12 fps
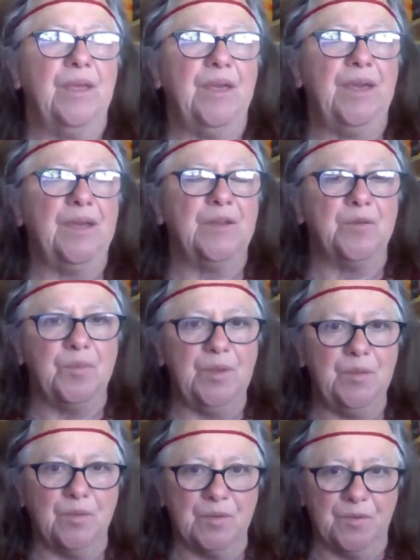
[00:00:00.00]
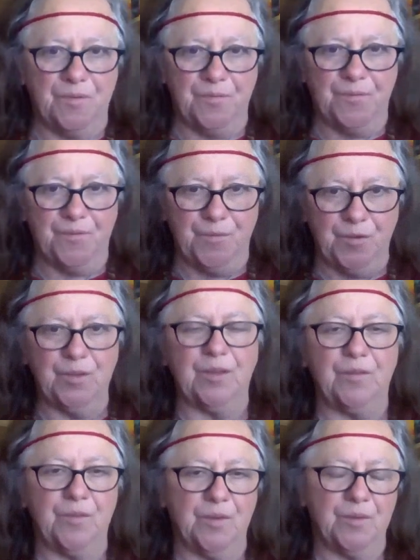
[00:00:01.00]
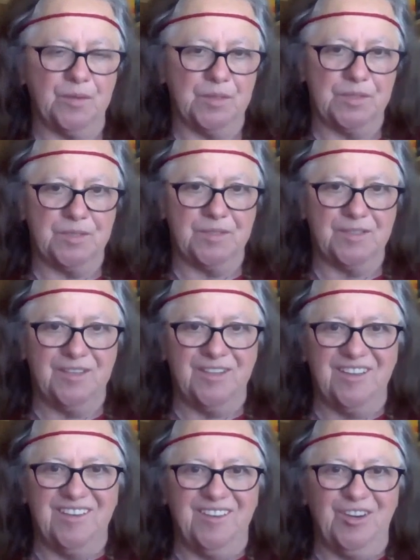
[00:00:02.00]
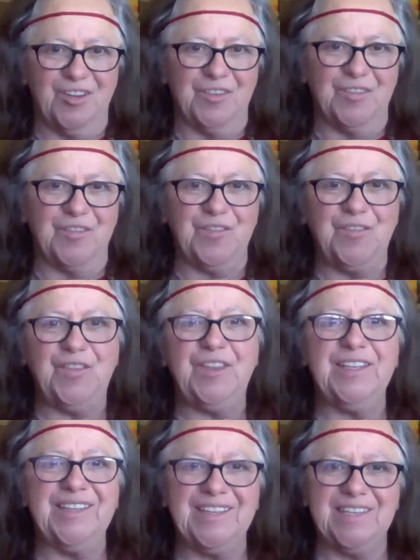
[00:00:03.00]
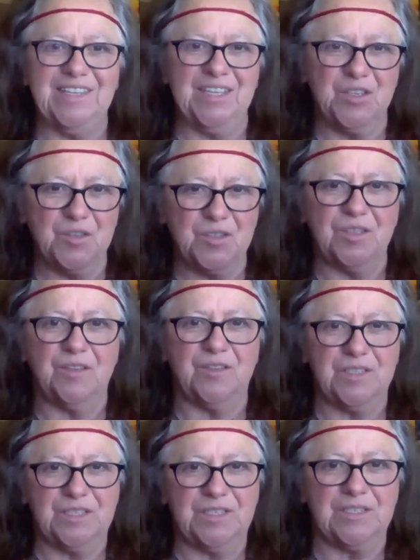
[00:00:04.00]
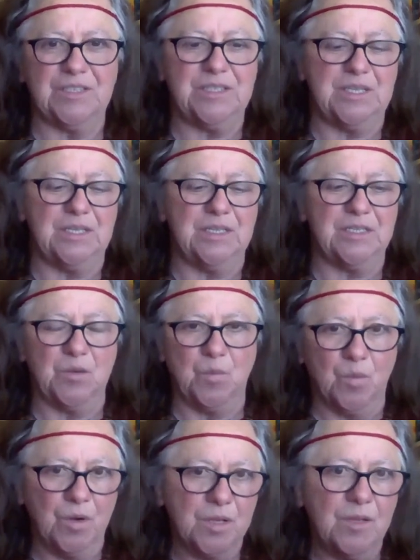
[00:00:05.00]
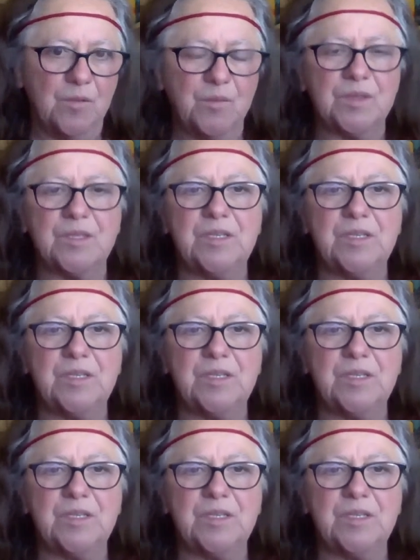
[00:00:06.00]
And we were fully focused on feeling the energy of the deities and working with the